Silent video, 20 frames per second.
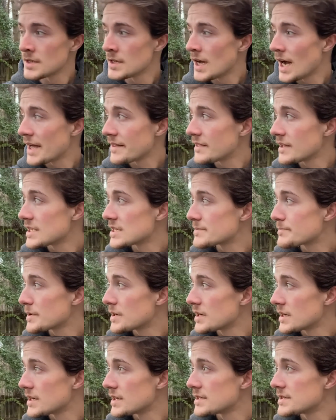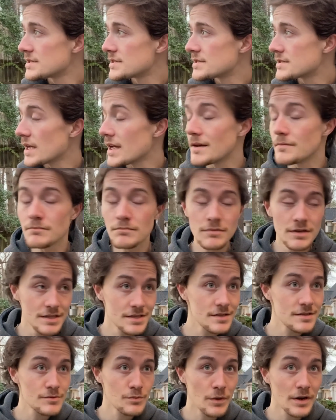I think it's because, and
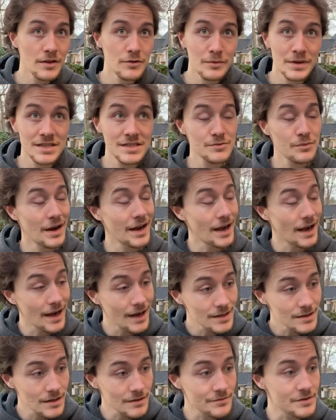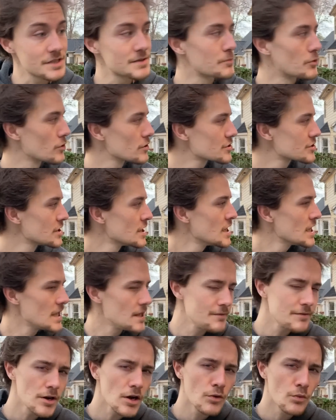this is one of the reasons why I love this porch,
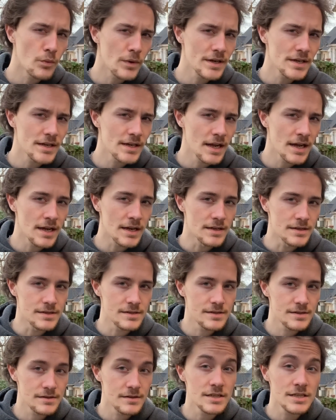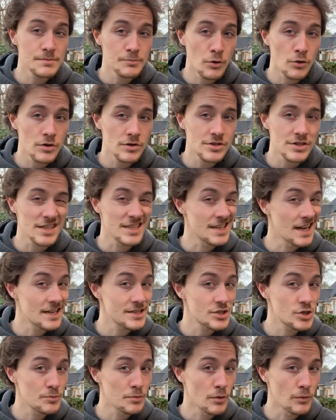even on windy days, this porch is not
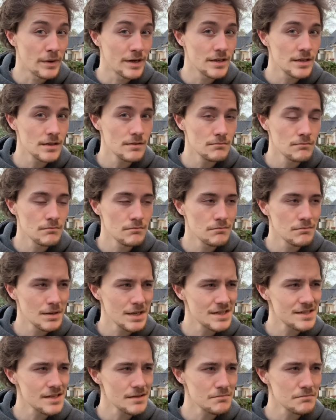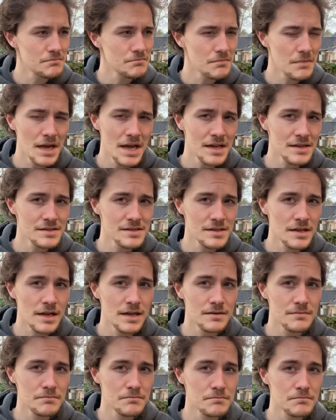super windy because it has
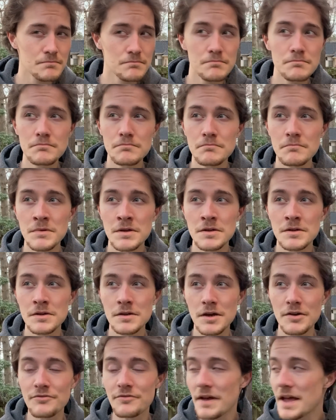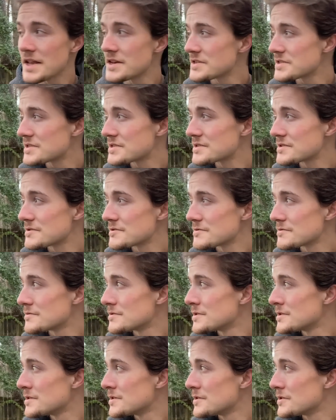like a fence.
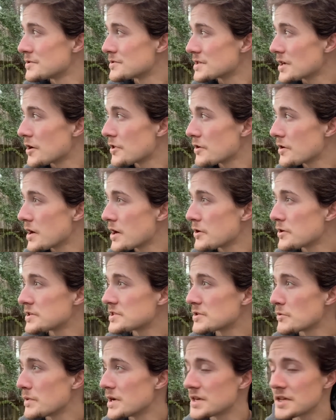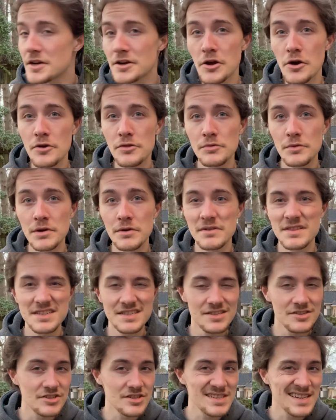There's other areas the wind can go through, and
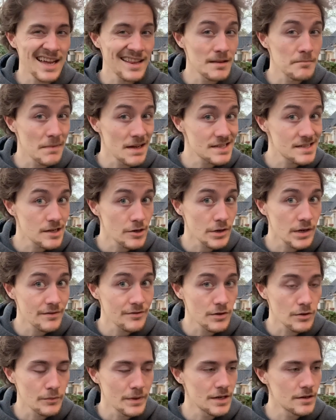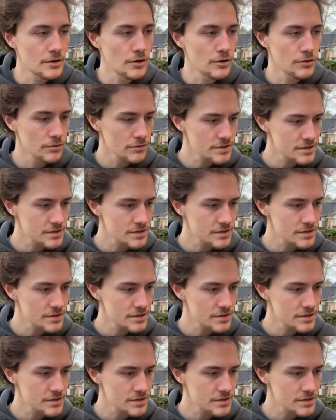this is just not the best area for the wind to go through.